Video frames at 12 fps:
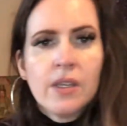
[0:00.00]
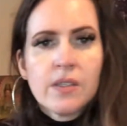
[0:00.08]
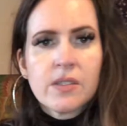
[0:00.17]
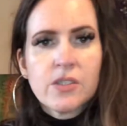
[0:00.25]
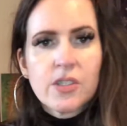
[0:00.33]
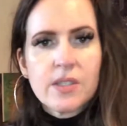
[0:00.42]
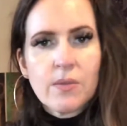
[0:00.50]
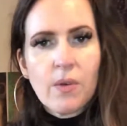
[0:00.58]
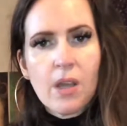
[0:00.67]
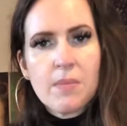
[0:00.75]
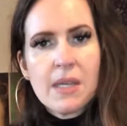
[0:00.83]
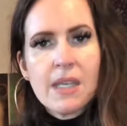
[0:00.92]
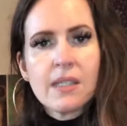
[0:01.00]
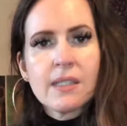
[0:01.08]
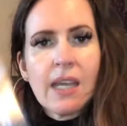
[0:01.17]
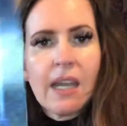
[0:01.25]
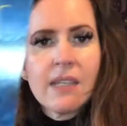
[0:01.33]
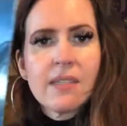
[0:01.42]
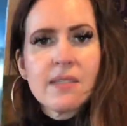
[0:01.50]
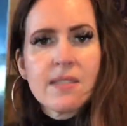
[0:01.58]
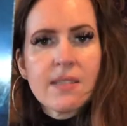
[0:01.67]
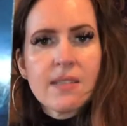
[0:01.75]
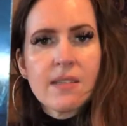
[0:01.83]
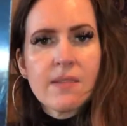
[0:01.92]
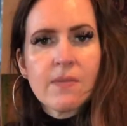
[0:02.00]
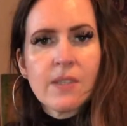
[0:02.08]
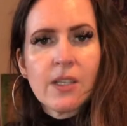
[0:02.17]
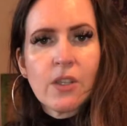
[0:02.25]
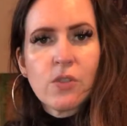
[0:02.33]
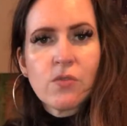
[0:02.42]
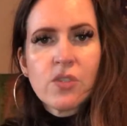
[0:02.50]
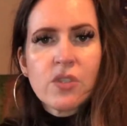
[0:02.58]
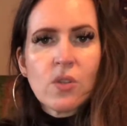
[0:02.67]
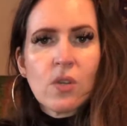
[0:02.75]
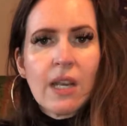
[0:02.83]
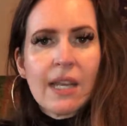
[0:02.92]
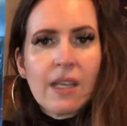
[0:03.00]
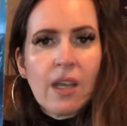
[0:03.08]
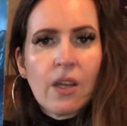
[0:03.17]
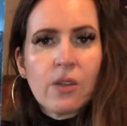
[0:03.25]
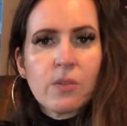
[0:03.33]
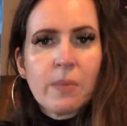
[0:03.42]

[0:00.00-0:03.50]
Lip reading: So do you see what I mean? That is you know, you've just got to let go,